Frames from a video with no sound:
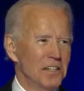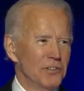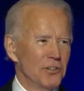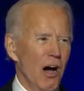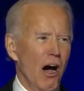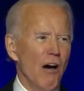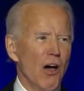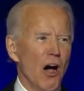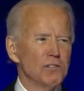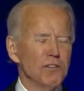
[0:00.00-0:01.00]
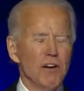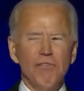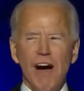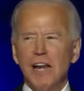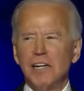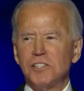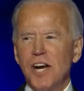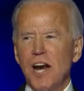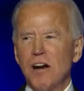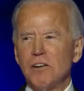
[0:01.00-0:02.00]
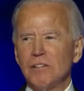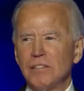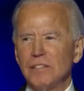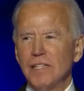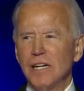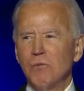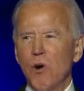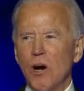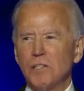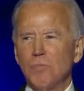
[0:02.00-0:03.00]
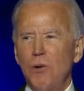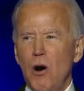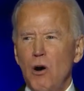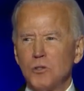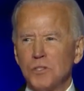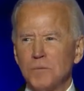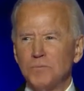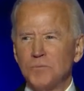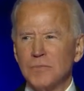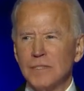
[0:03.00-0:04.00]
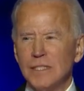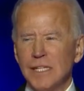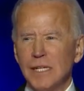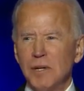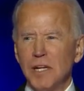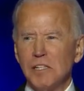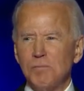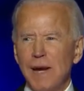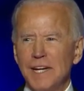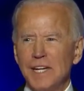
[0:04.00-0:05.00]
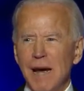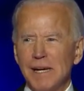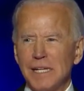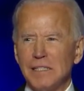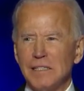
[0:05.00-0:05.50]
To all those of you who volunteered and worked the polls in the middle of this pandemic,